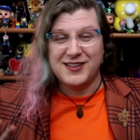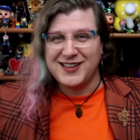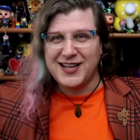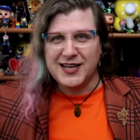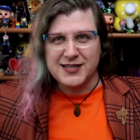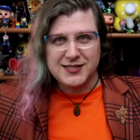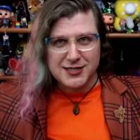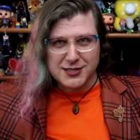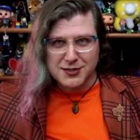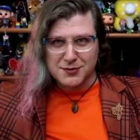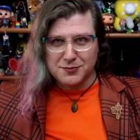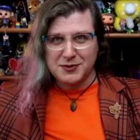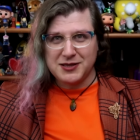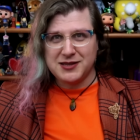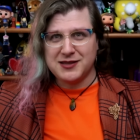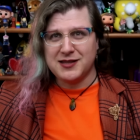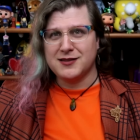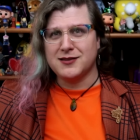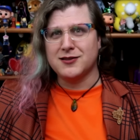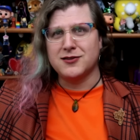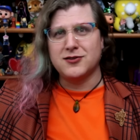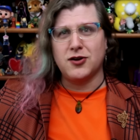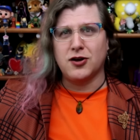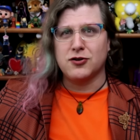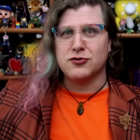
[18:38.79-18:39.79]
And that doesn't mean
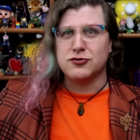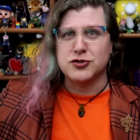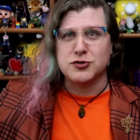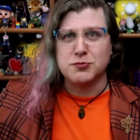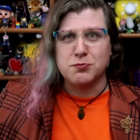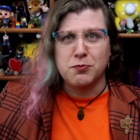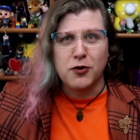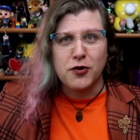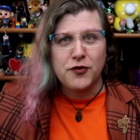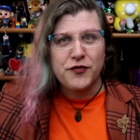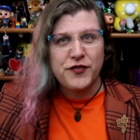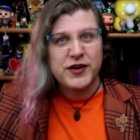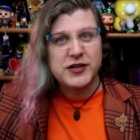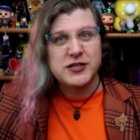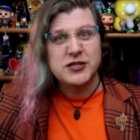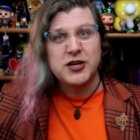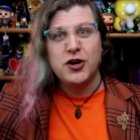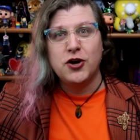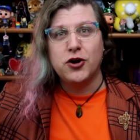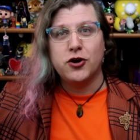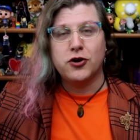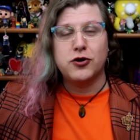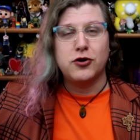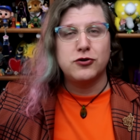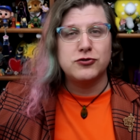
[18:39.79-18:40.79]
that the Doctor's perfect
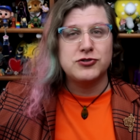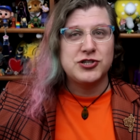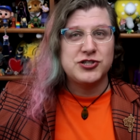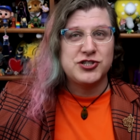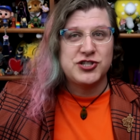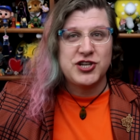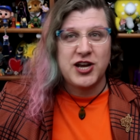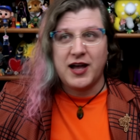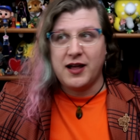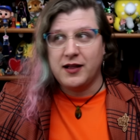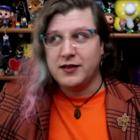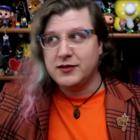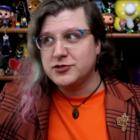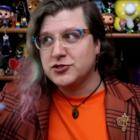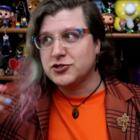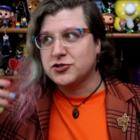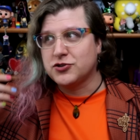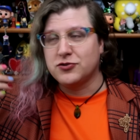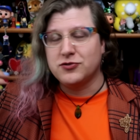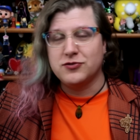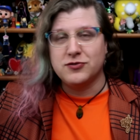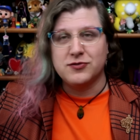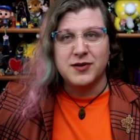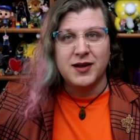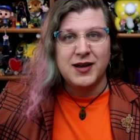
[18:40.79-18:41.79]
or goes unchallenged
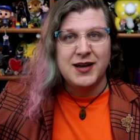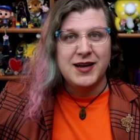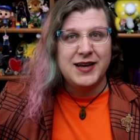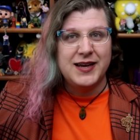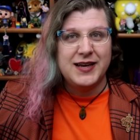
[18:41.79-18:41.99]
or